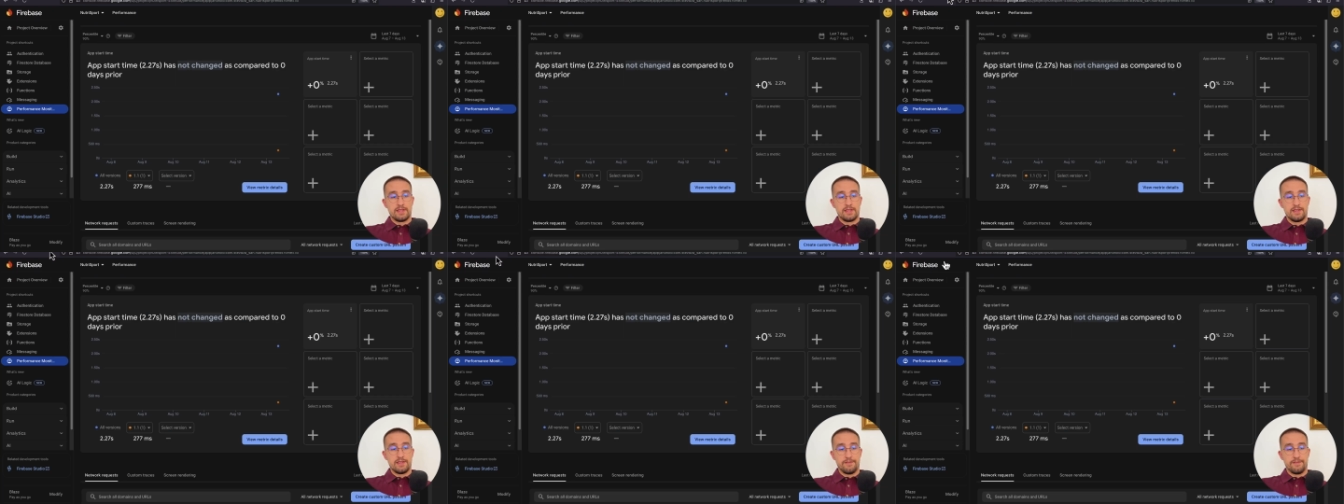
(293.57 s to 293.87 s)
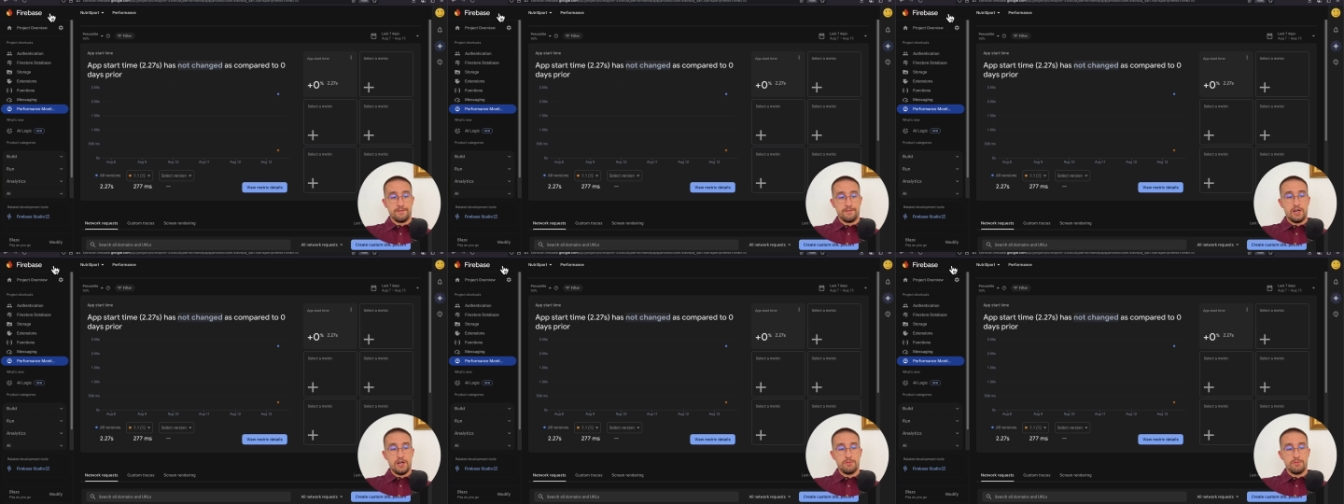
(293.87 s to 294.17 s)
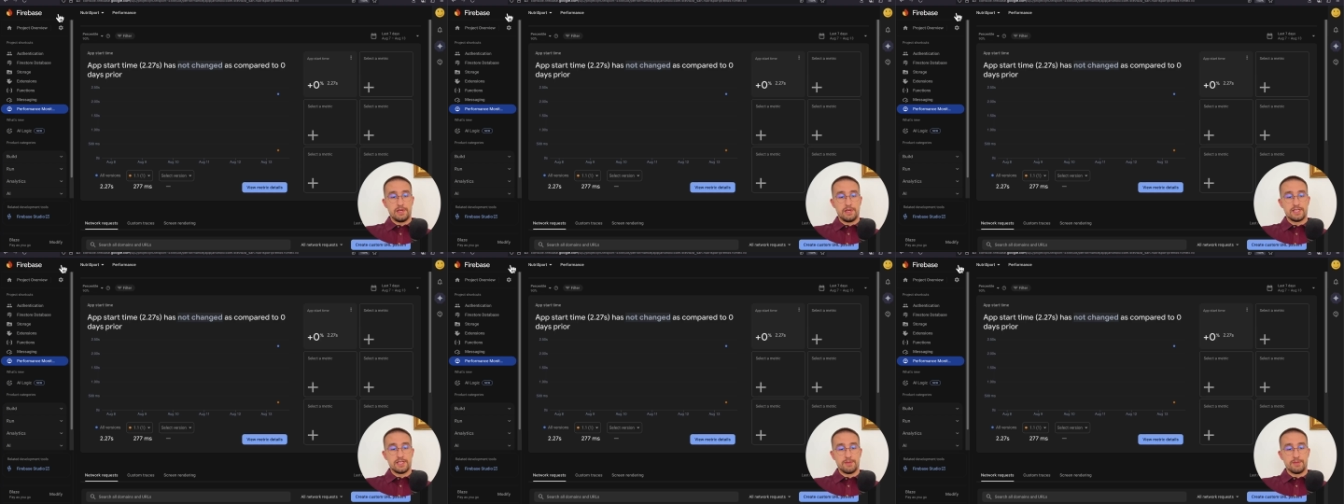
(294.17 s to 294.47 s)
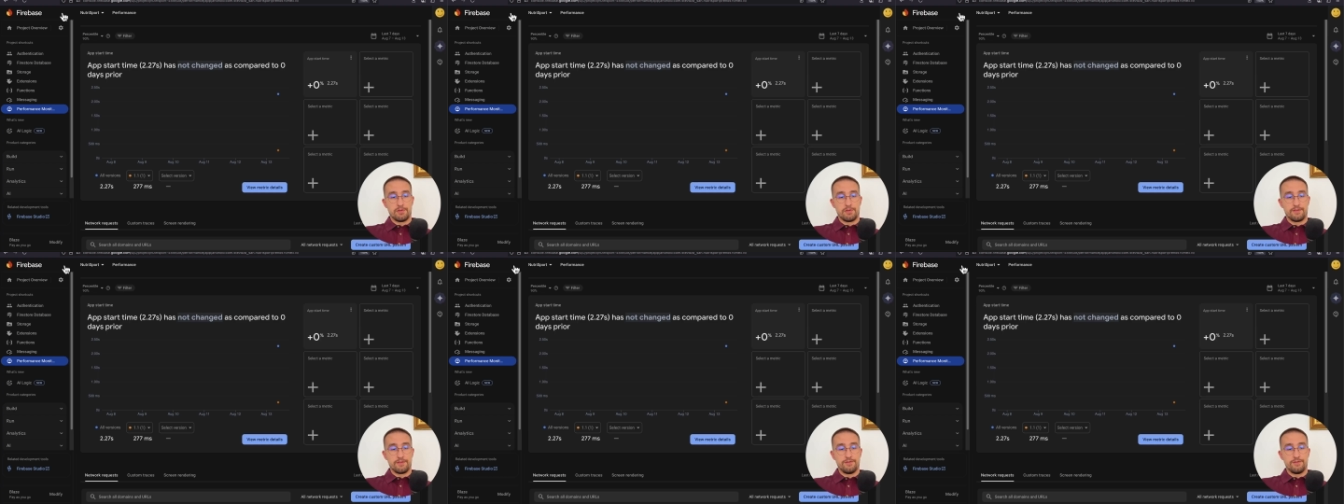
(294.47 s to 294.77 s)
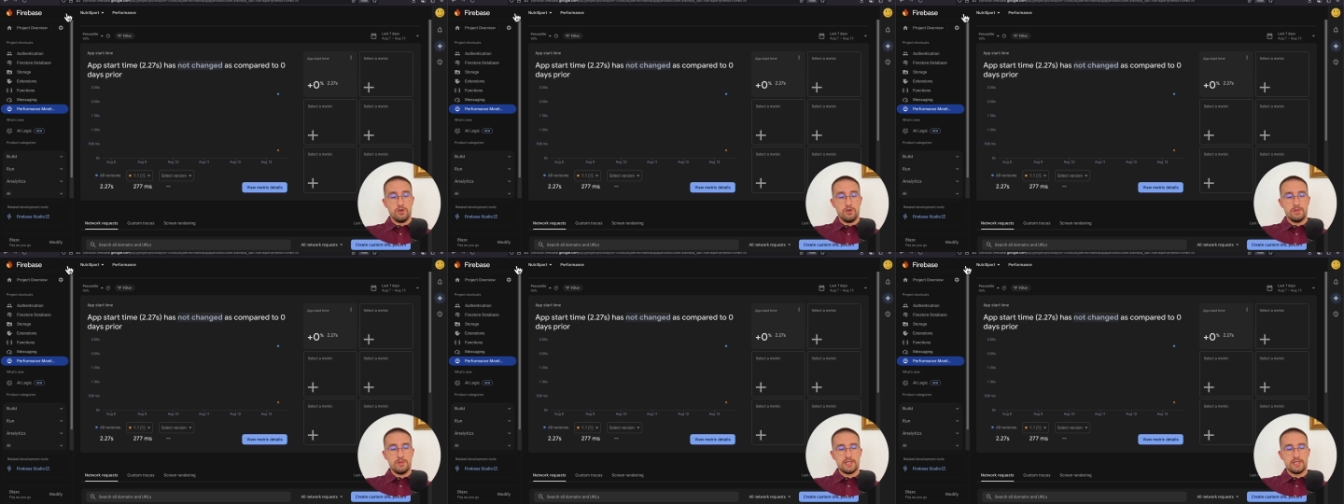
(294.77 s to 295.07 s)
Firebase
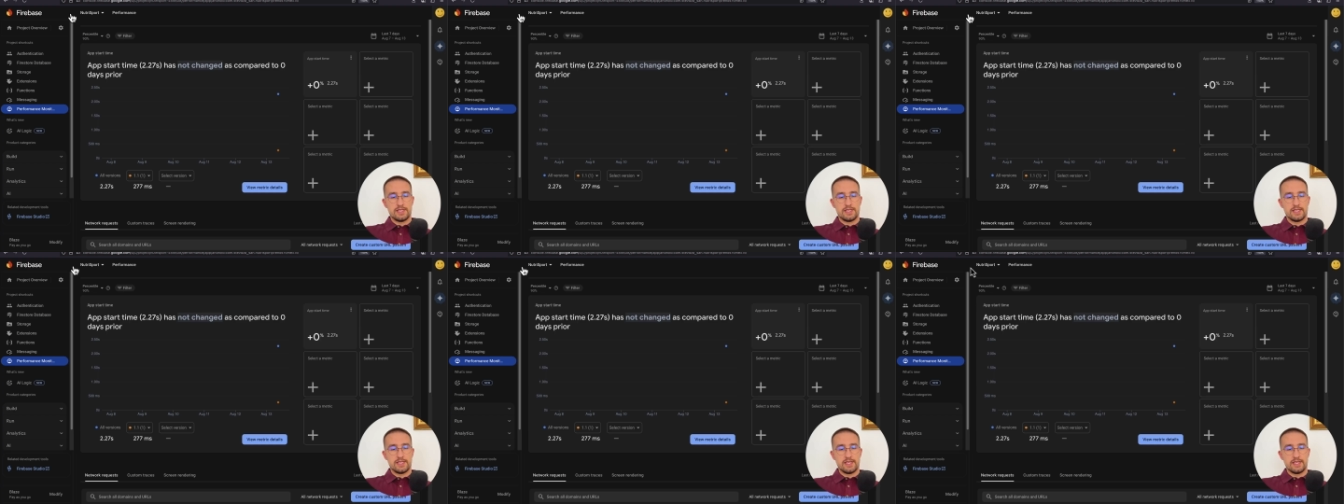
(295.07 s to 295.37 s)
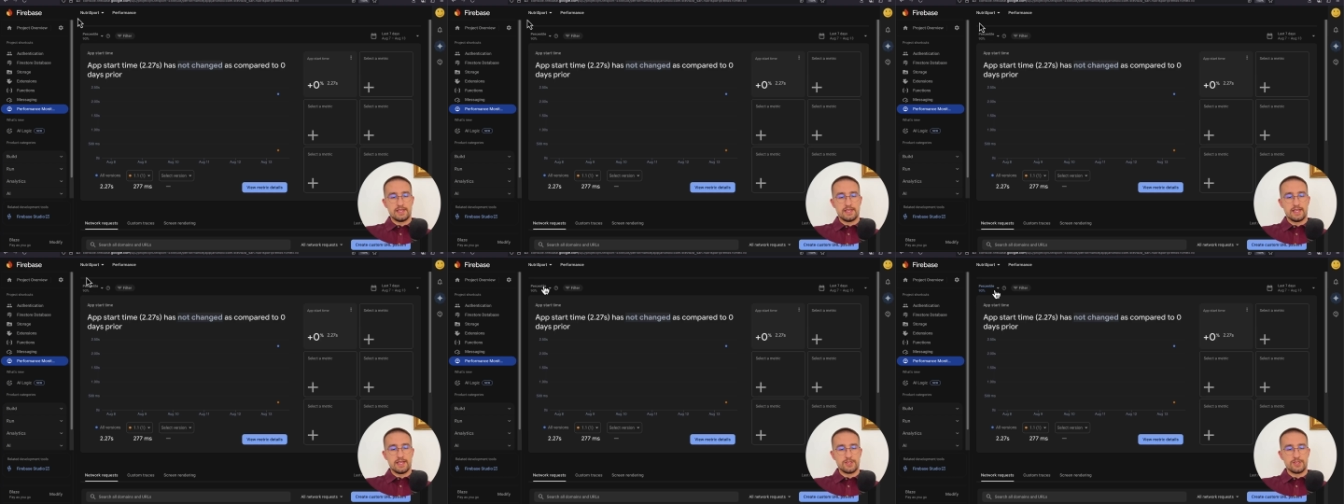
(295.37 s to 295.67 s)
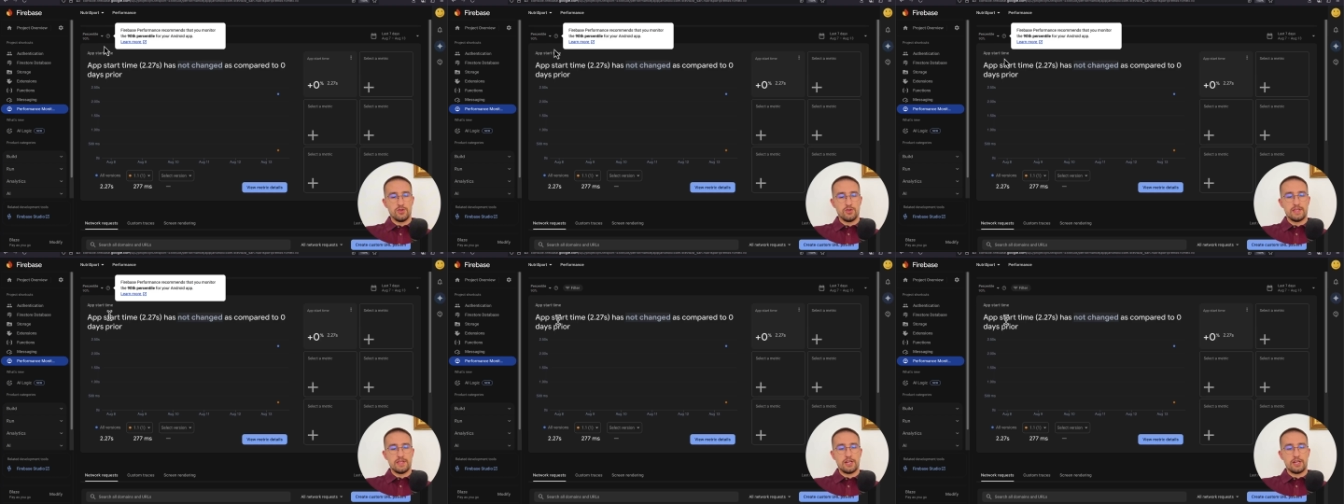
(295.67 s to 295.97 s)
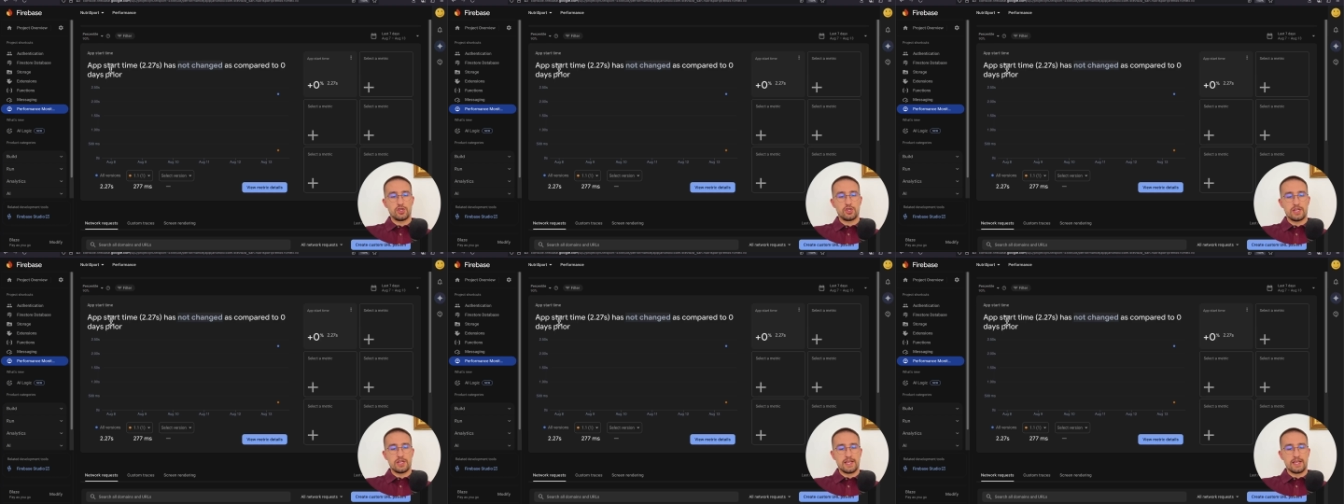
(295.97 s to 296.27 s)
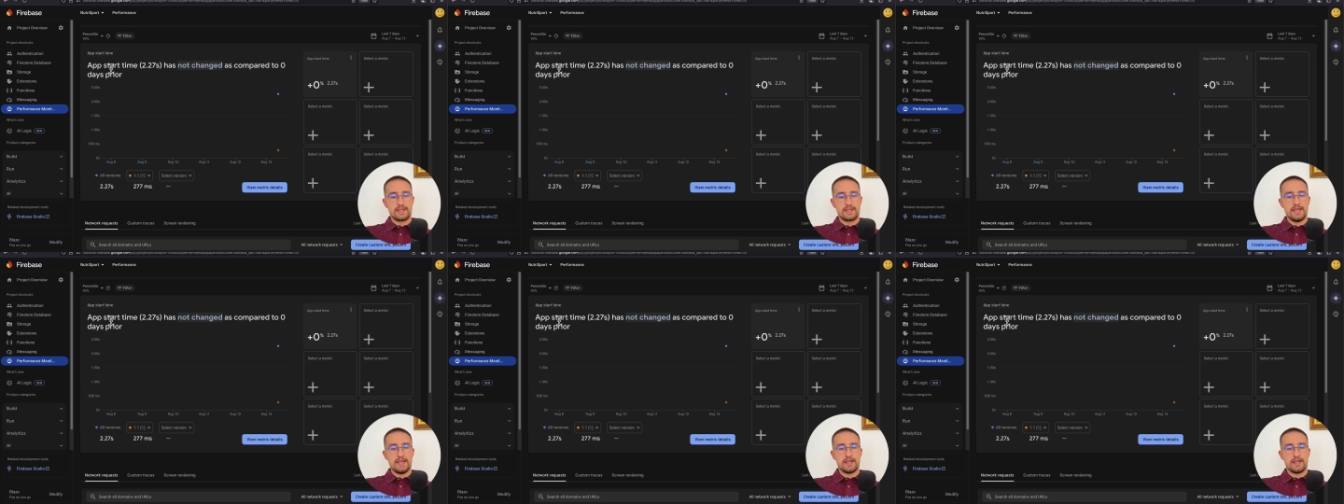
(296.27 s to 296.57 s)
performance does not actually
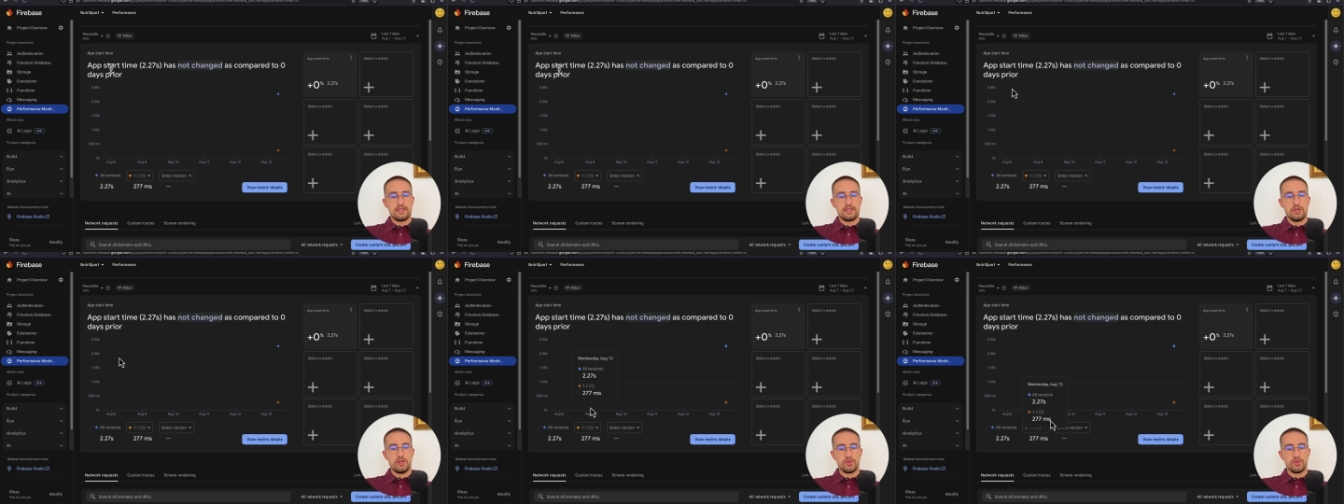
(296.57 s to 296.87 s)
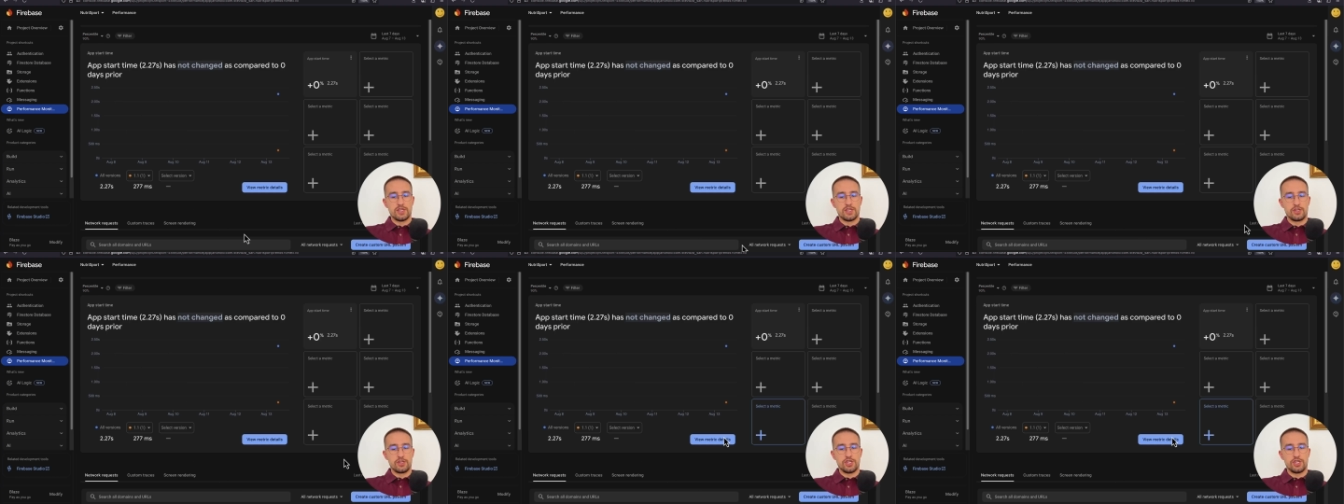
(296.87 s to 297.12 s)
detect those